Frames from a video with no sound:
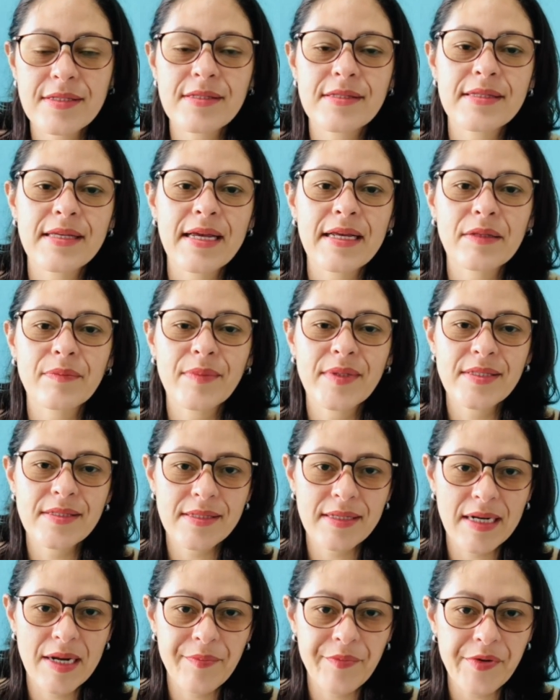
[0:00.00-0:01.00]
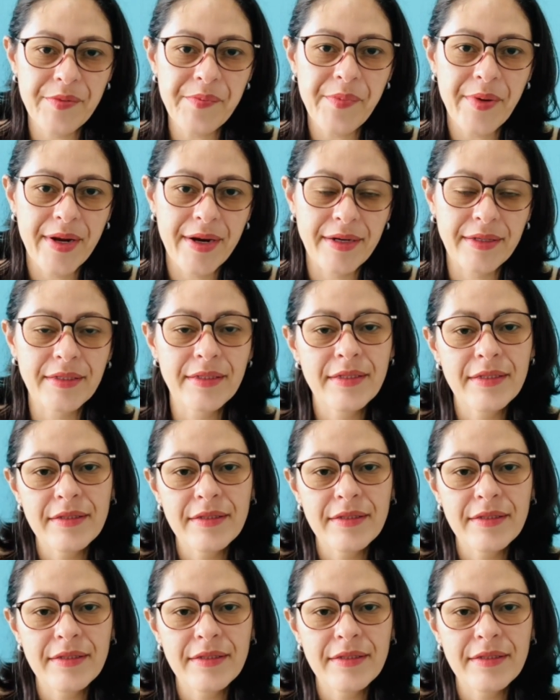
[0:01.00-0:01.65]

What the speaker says: statements that I prepared.